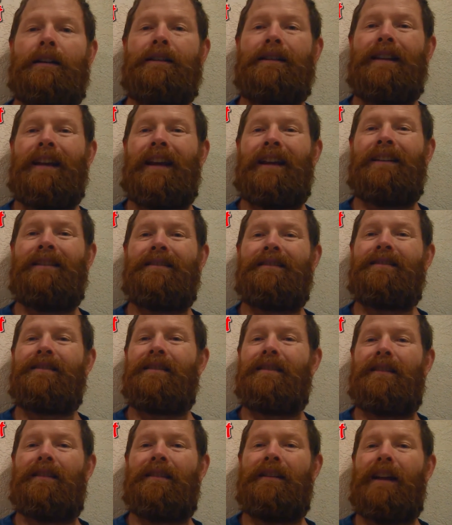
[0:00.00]
10 to
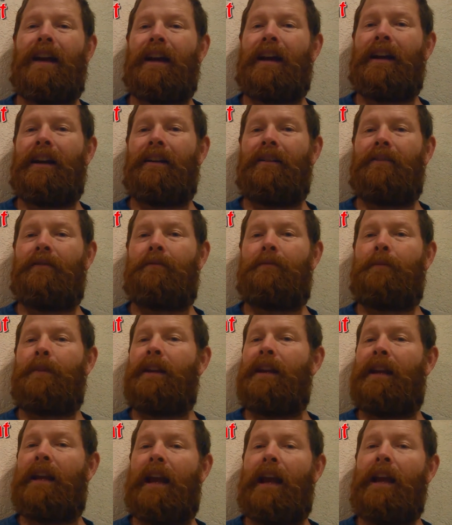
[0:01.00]
the negative
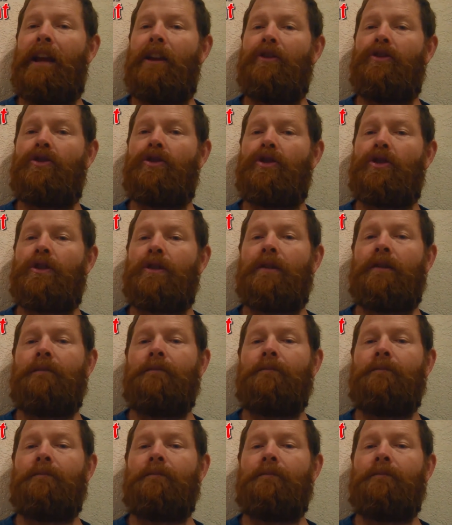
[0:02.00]
pH.